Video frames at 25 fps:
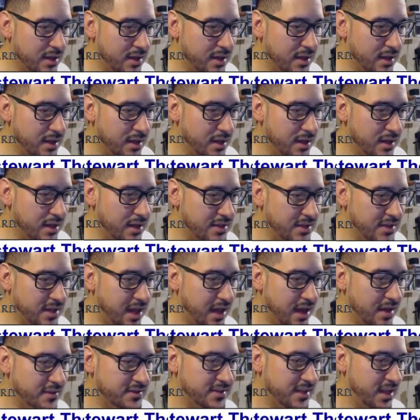Here is
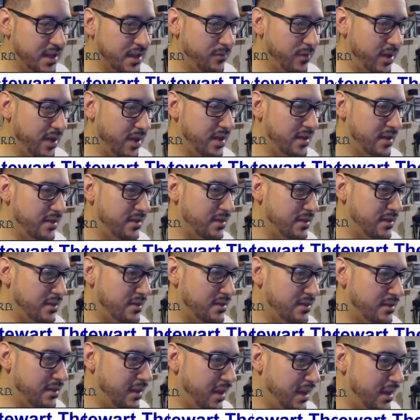hot settlement.
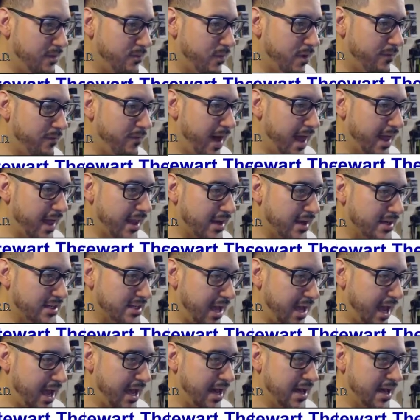Name of Idleshire.